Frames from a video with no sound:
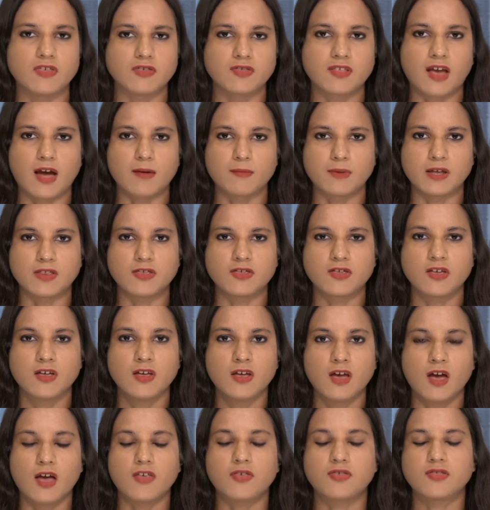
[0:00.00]
of this damage
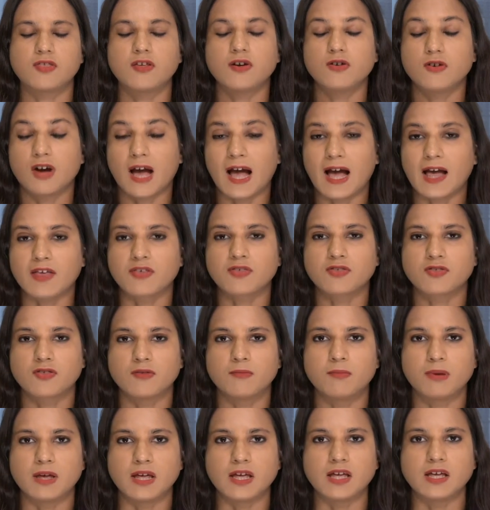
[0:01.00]
still has
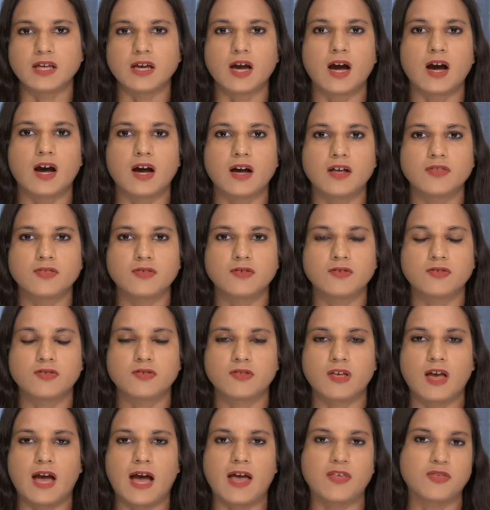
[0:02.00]
to be
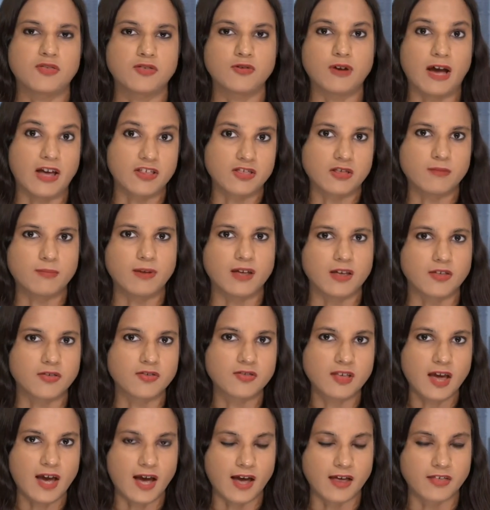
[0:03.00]

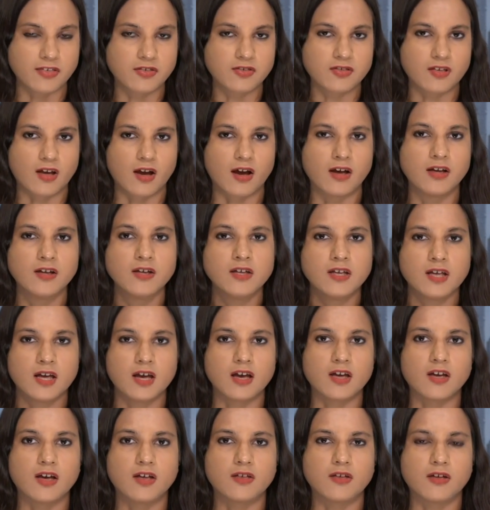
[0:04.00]
assessed
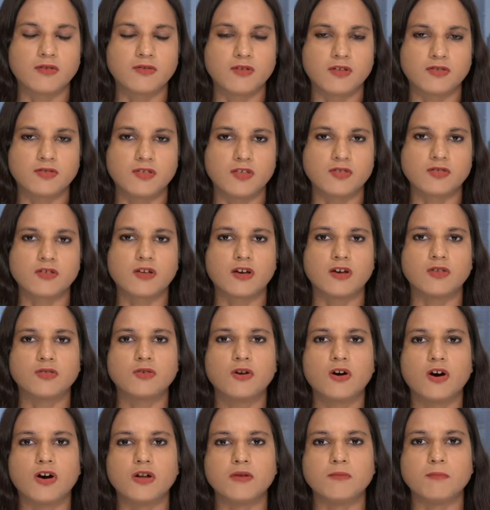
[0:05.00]
as this
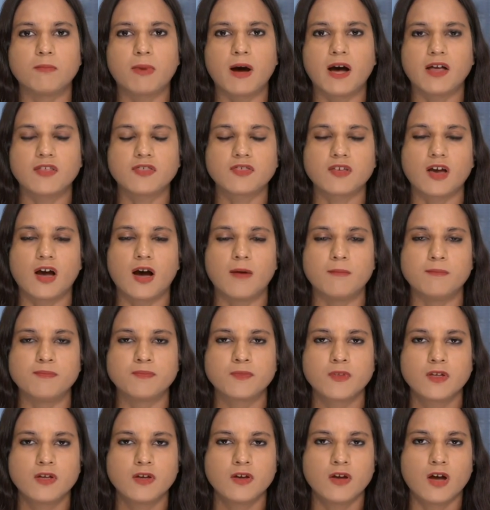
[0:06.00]
goes on.
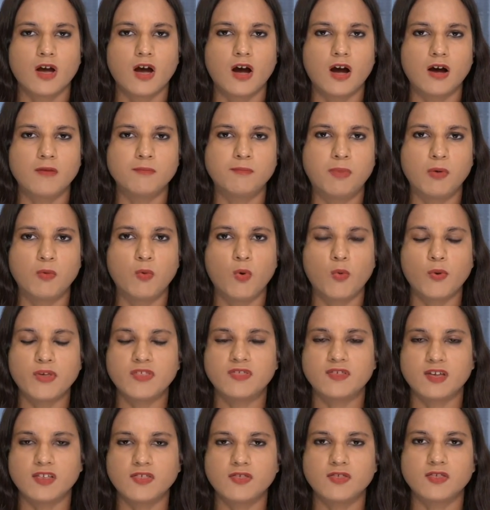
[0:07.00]
But what
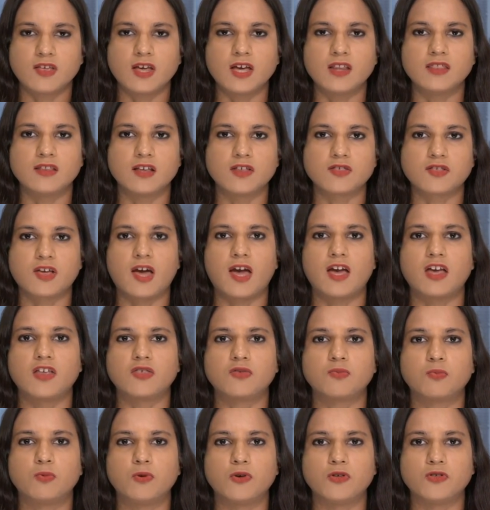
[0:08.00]
we did see in this
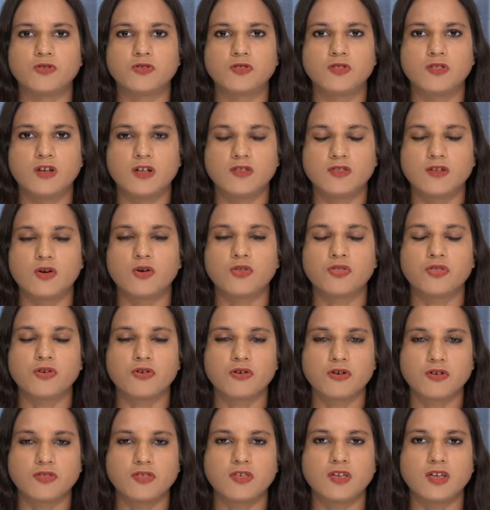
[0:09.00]
case was that
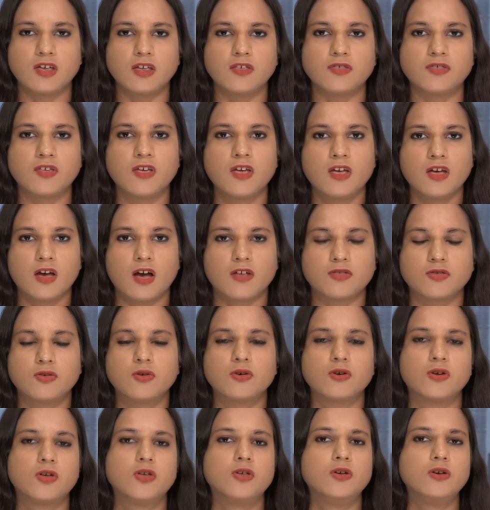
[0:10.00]
authorities
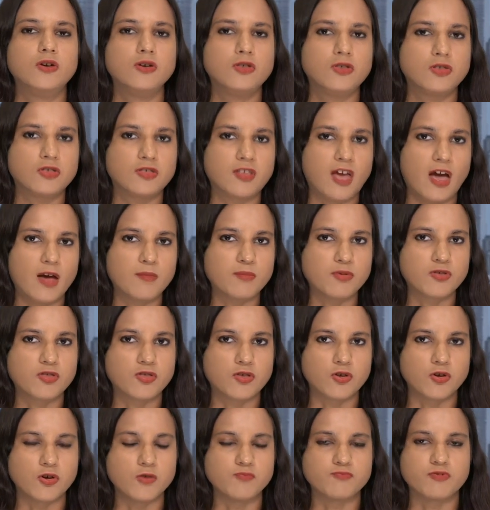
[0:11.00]
took huge steps
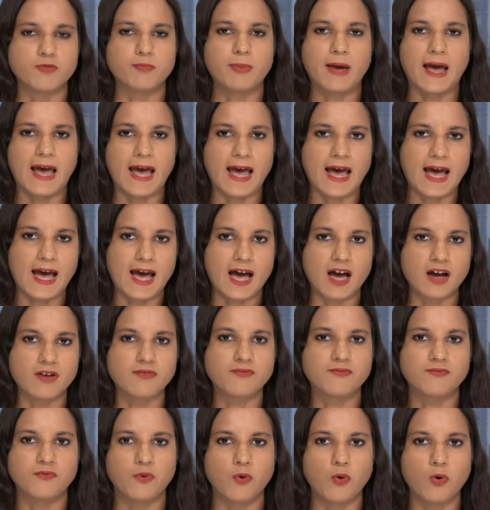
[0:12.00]
to
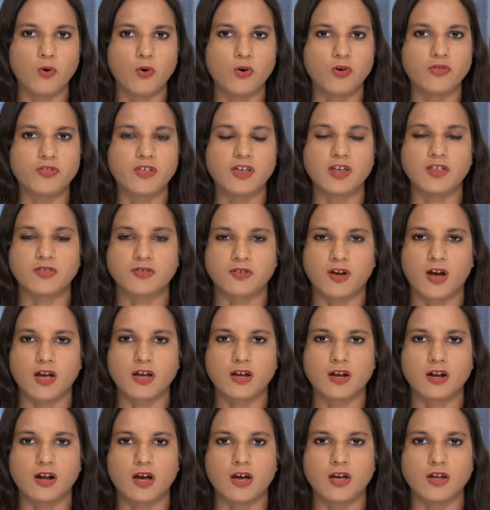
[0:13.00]
prepare for the
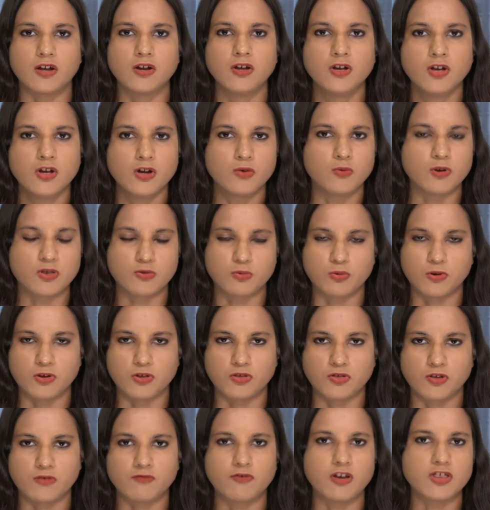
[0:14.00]
cyclone, which
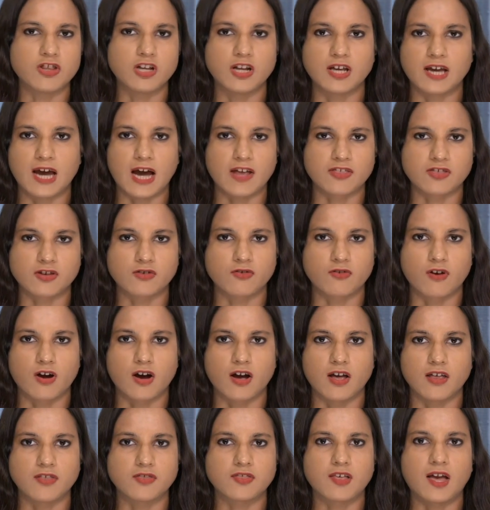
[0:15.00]
was originally categorized
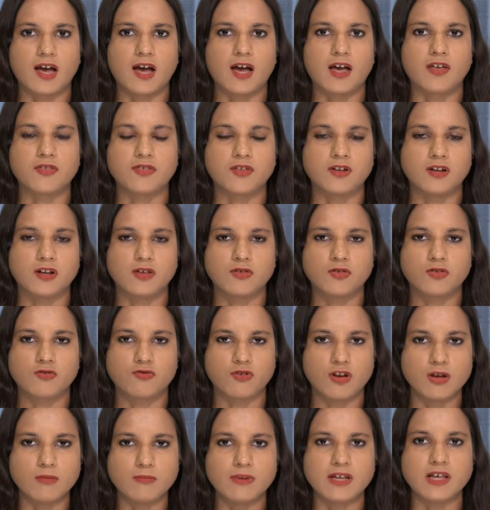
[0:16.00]
as an
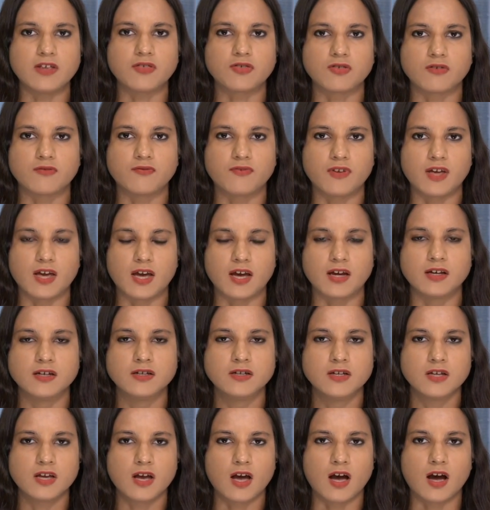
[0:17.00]
extremely severe
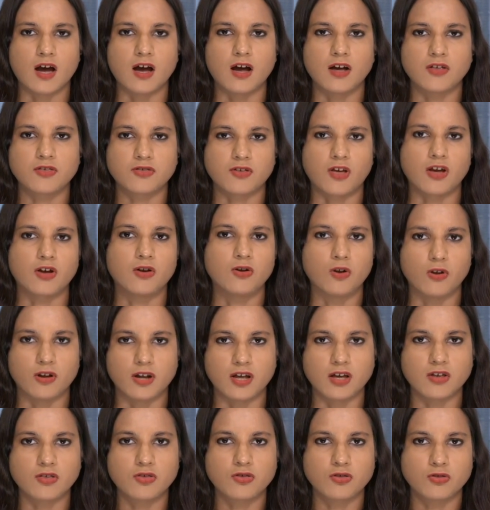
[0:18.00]

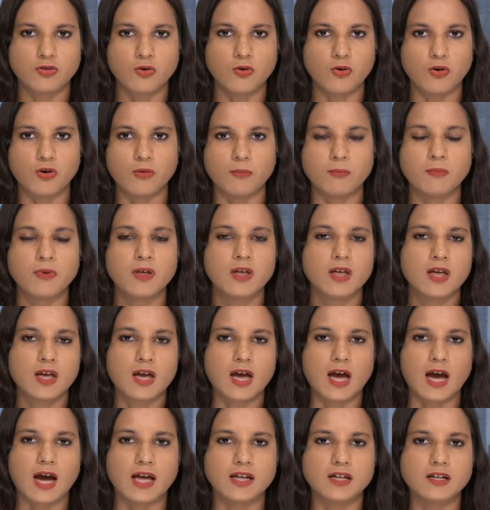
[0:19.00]
cyclonic storm,
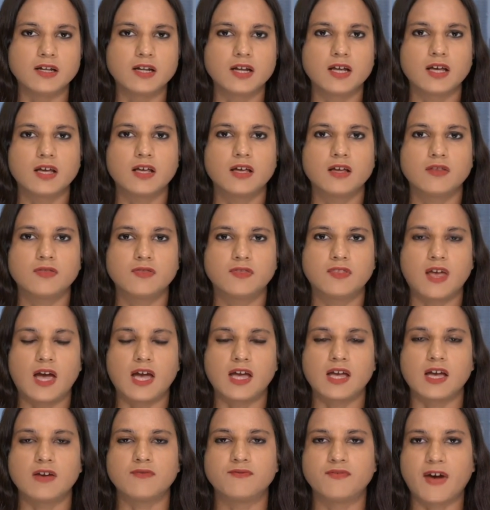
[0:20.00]
and
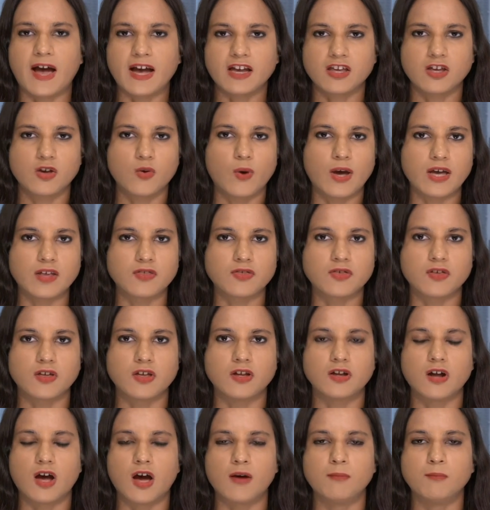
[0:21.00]
they
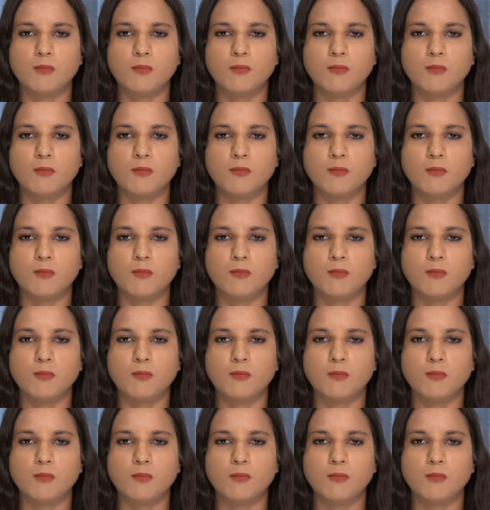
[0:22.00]
evacuated